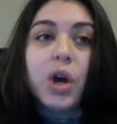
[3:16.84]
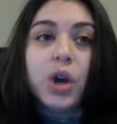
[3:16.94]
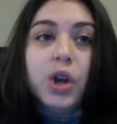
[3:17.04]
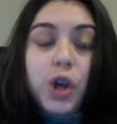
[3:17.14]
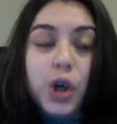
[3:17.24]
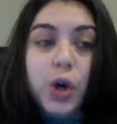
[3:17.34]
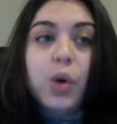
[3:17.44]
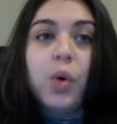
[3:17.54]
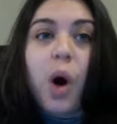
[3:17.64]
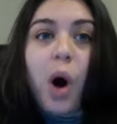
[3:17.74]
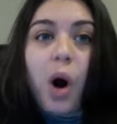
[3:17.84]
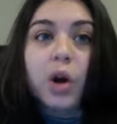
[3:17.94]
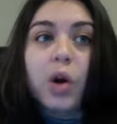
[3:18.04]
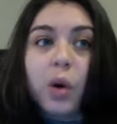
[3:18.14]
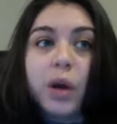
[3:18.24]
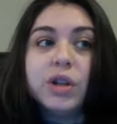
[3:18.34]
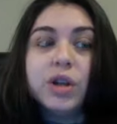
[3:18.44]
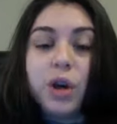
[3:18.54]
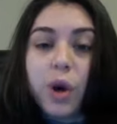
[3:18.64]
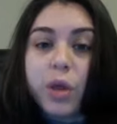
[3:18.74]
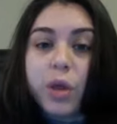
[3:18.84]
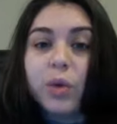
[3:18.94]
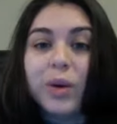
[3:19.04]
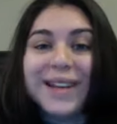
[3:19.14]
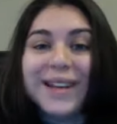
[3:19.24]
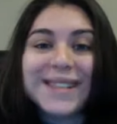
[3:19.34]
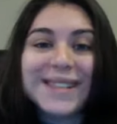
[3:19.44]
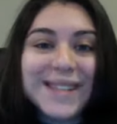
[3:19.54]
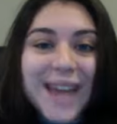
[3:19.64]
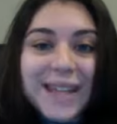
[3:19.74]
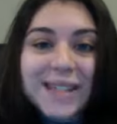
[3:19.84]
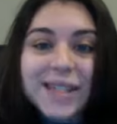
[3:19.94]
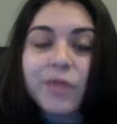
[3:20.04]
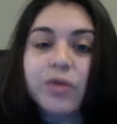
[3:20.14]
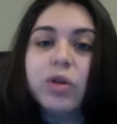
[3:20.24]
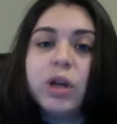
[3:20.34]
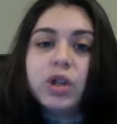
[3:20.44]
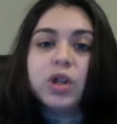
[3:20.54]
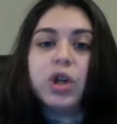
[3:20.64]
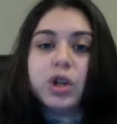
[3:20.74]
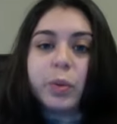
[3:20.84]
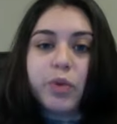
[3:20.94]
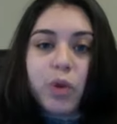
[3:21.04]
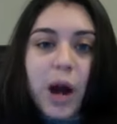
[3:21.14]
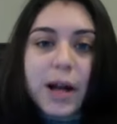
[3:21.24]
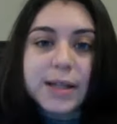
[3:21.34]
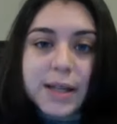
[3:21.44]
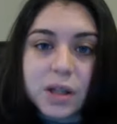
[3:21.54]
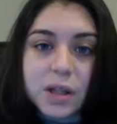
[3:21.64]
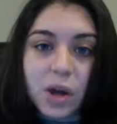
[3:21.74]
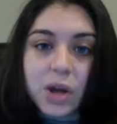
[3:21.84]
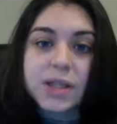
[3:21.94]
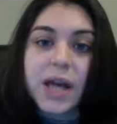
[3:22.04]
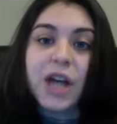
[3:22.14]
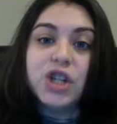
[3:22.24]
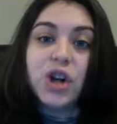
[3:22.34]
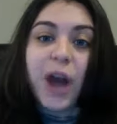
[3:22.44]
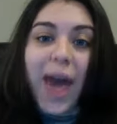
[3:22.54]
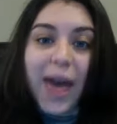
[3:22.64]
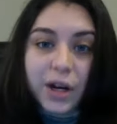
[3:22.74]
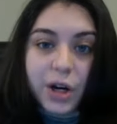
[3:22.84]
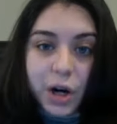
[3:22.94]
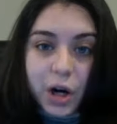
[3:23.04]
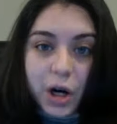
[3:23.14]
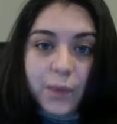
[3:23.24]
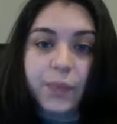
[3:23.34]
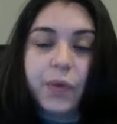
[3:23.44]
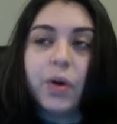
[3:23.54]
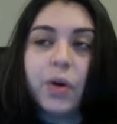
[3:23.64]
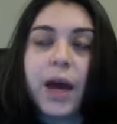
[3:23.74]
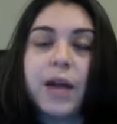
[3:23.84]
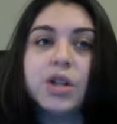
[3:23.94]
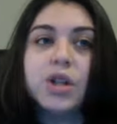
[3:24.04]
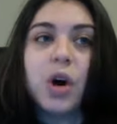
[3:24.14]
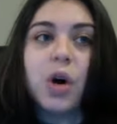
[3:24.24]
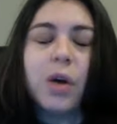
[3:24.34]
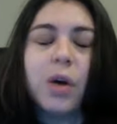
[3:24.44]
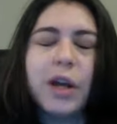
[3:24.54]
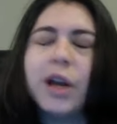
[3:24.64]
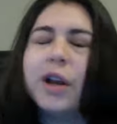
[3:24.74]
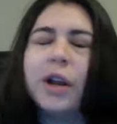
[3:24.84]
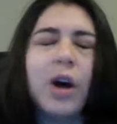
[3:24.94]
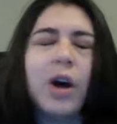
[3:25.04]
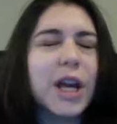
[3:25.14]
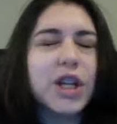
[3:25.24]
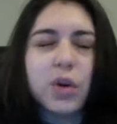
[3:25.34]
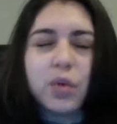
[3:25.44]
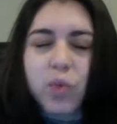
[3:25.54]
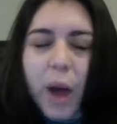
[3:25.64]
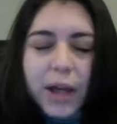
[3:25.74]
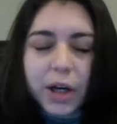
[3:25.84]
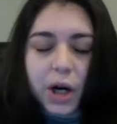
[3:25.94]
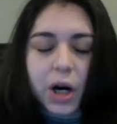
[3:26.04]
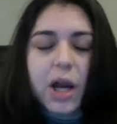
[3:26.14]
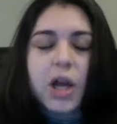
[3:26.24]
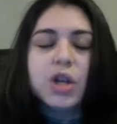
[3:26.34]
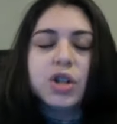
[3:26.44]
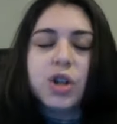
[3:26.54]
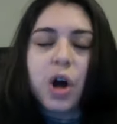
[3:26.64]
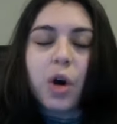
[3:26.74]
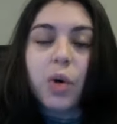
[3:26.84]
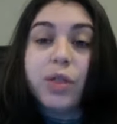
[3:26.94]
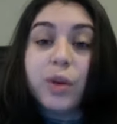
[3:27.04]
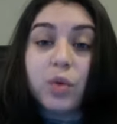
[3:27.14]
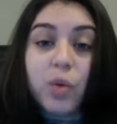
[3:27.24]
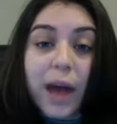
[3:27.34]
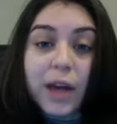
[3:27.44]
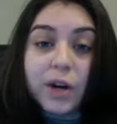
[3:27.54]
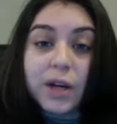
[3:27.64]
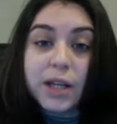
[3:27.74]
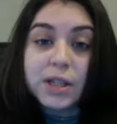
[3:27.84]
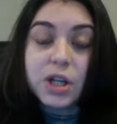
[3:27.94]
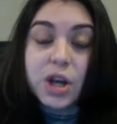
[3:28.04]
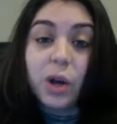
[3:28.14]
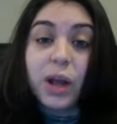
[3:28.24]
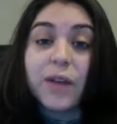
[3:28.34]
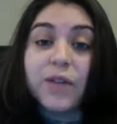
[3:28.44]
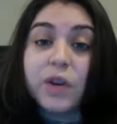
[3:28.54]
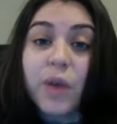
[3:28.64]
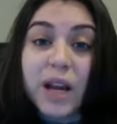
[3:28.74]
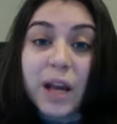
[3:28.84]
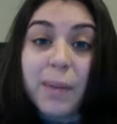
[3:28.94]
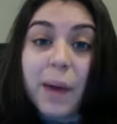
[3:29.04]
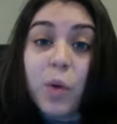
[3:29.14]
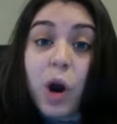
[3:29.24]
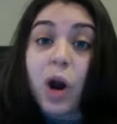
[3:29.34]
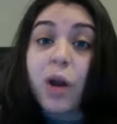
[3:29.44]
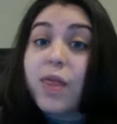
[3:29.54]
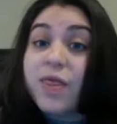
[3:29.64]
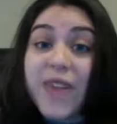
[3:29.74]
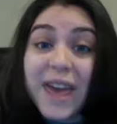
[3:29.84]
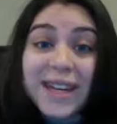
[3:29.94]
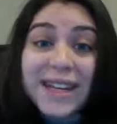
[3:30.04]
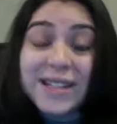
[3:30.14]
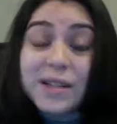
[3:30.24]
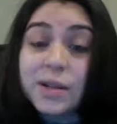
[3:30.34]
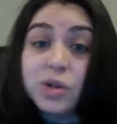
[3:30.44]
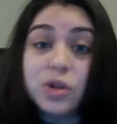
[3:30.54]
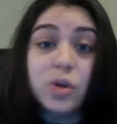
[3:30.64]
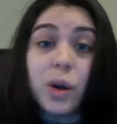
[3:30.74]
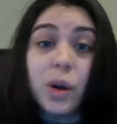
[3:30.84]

you are going to go through an extensive research process alongside your editor. Okay, so alongside your writer. So the writer needs to know, like if you're writing a memoir, they need to do